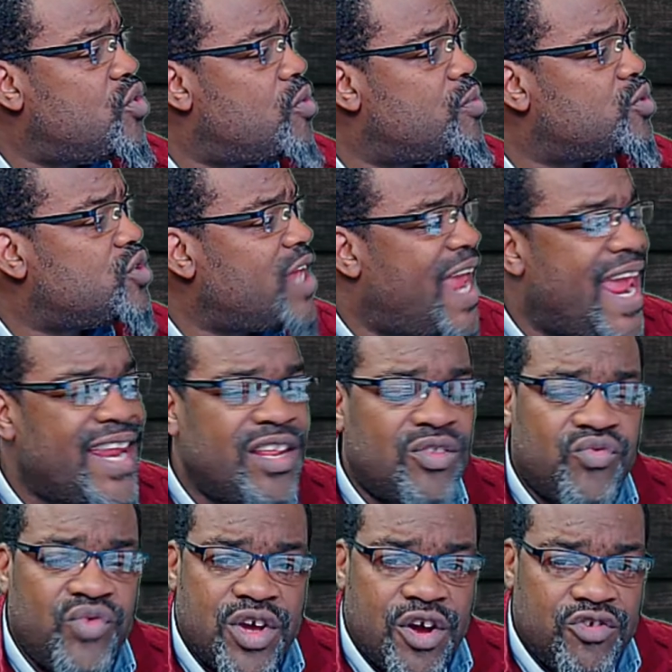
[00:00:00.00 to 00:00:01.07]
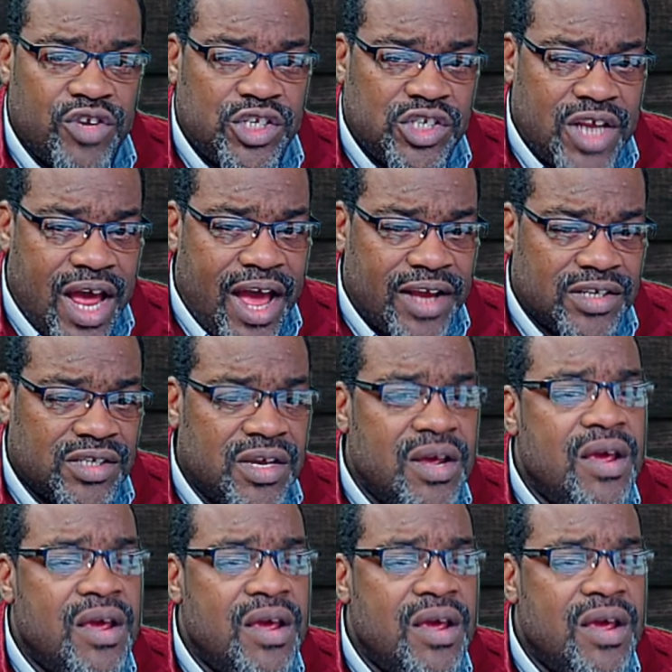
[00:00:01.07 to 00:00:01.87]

almost 8,300 stocks.